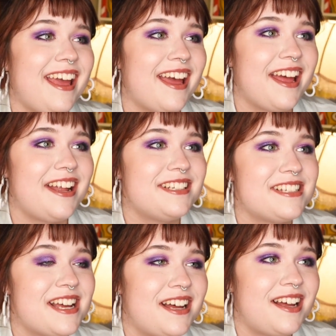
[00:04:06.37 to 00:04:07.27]

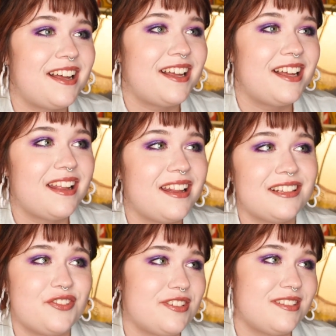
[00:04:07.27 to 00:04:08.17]
and uh
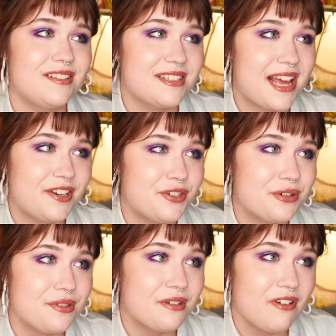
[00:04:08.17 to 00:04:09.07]
that's just the sad
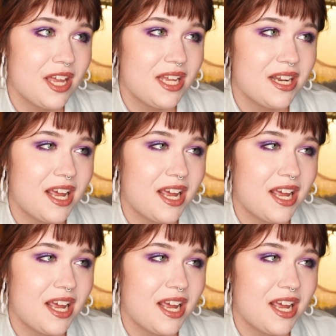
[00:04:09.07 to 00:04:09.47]
truth of it.